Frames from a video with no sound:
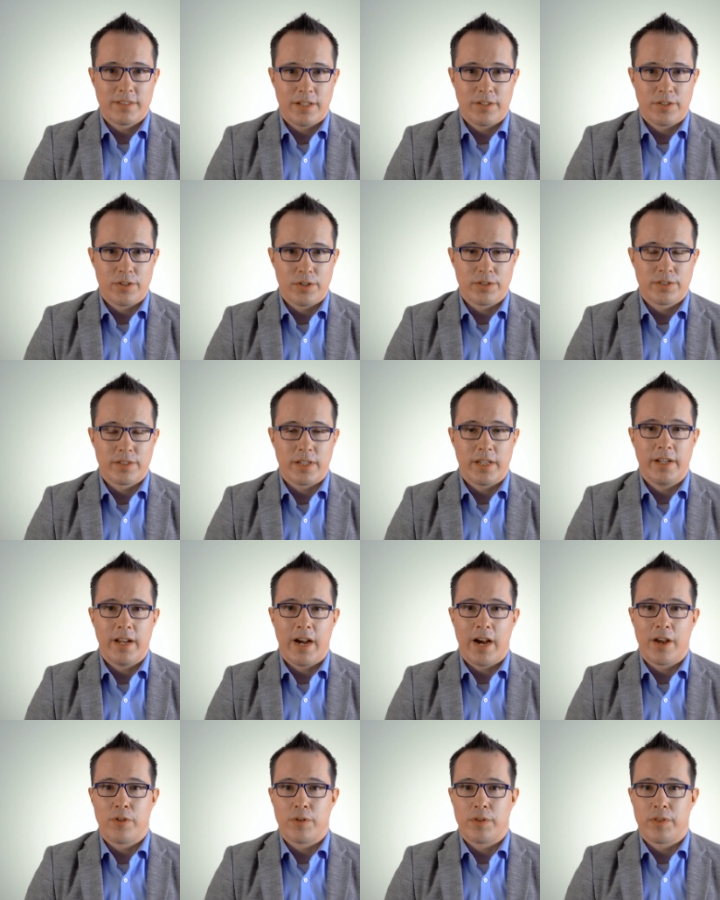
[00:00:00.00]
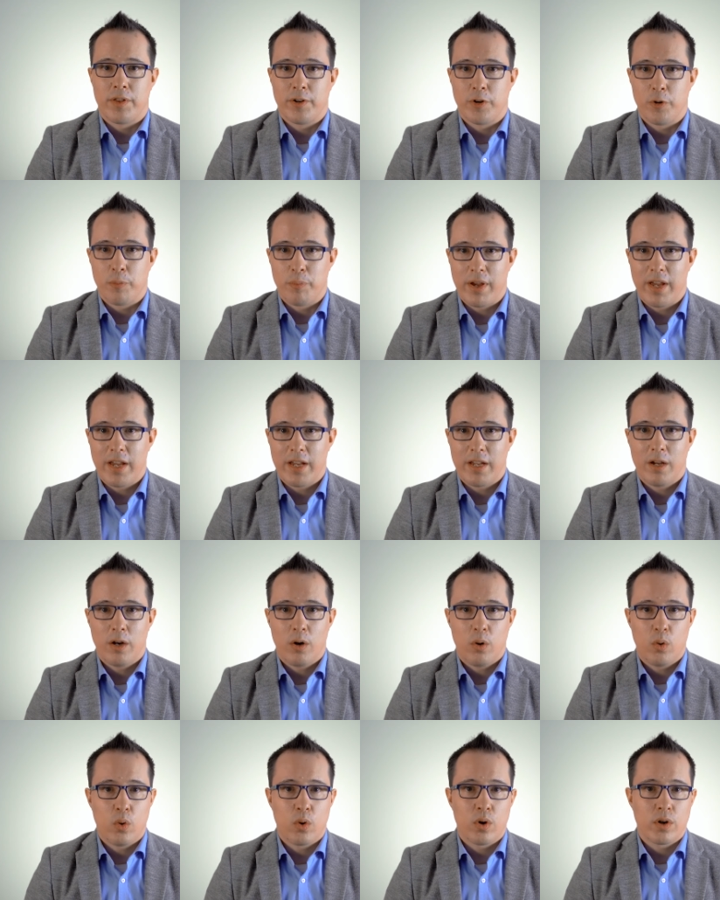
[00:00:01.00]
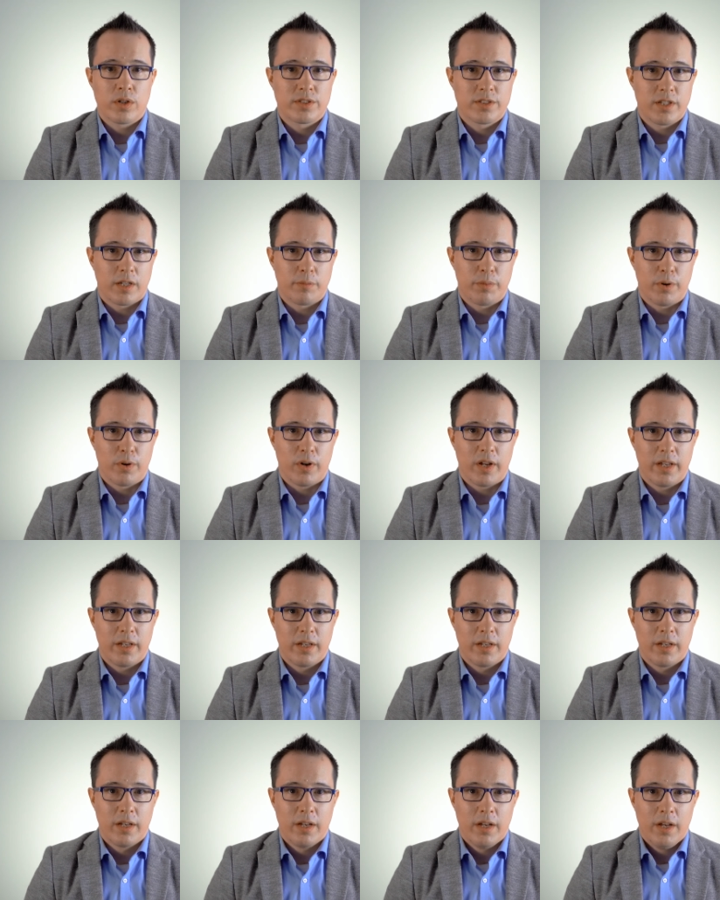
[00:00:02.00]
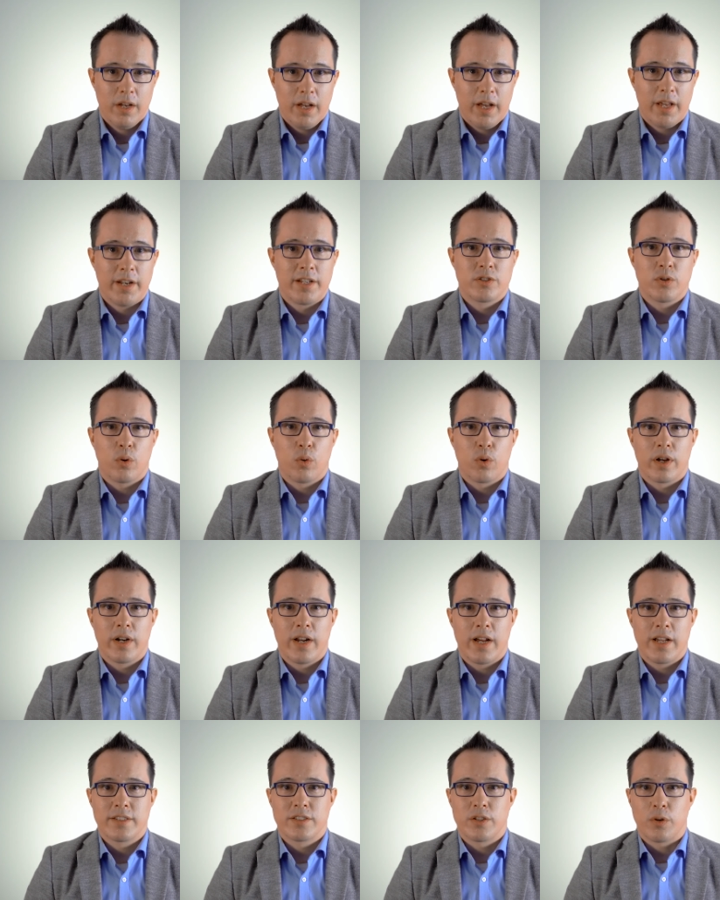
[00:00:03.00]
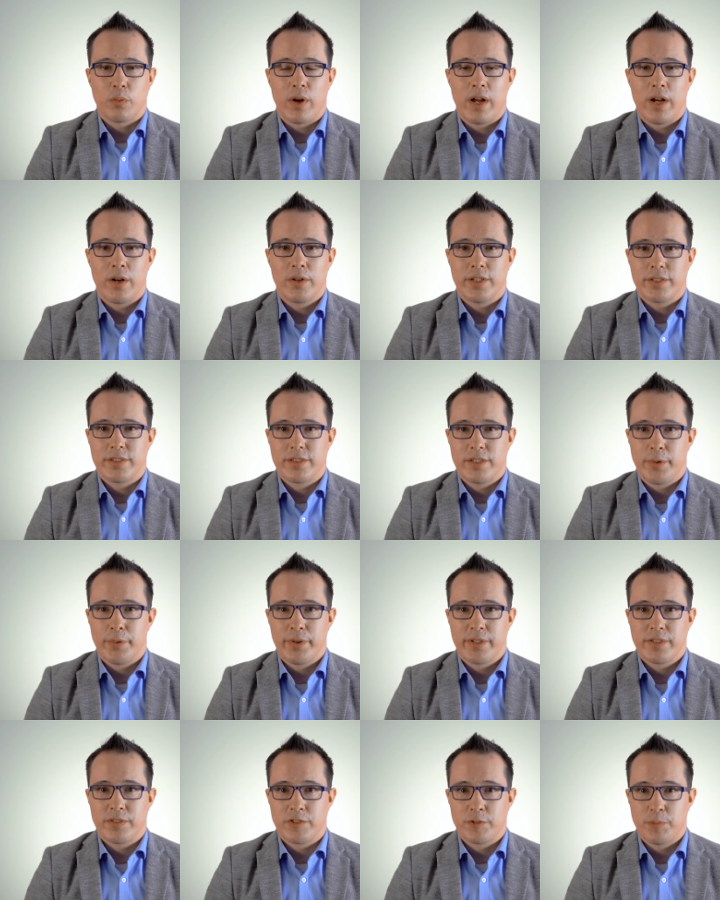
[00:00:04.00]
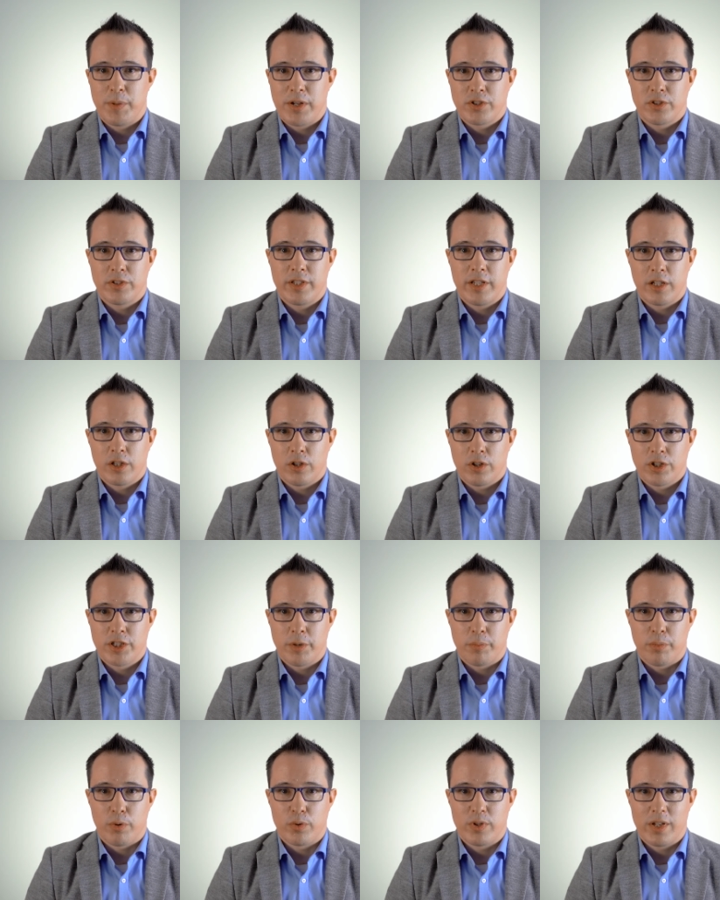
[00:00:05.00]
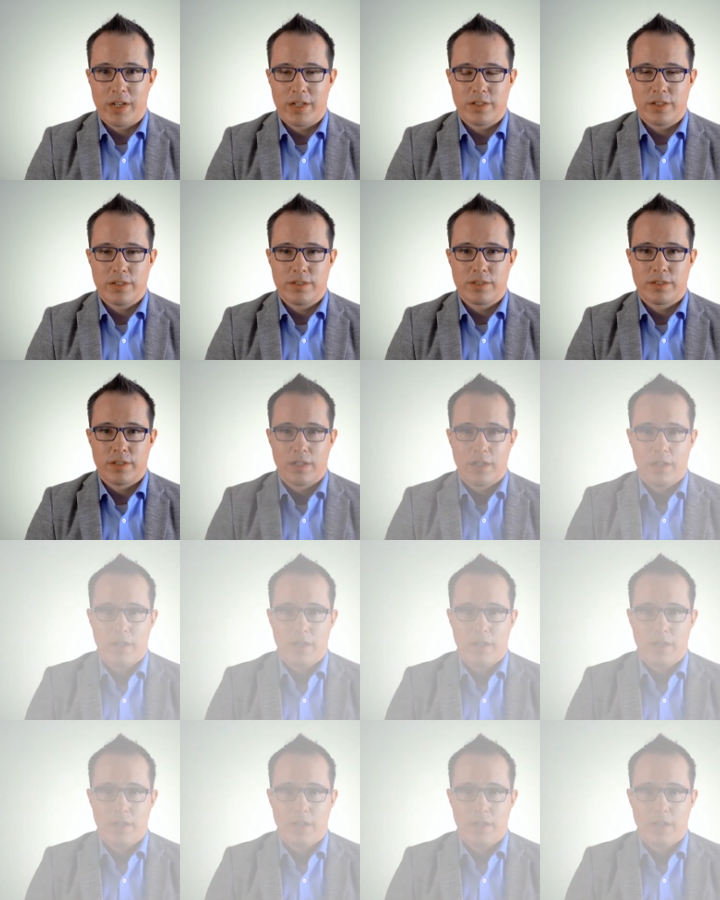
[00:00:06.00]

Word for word: centers in either Thunder Bay or Sudbury, and is organized around a series of specialty clerkship rotations: